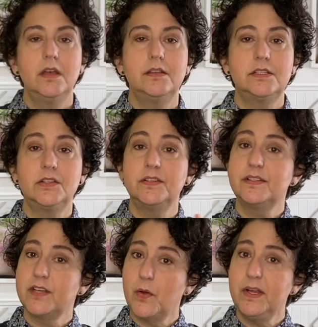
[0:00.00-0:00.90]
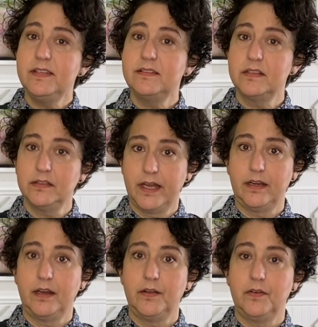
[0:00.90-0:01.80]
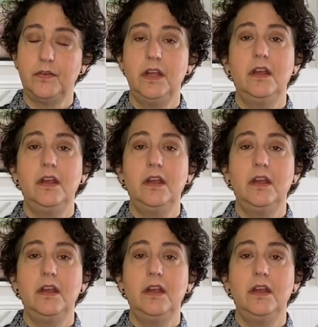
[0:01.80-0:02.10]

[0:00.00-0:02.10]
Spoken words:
So the sewing stiletto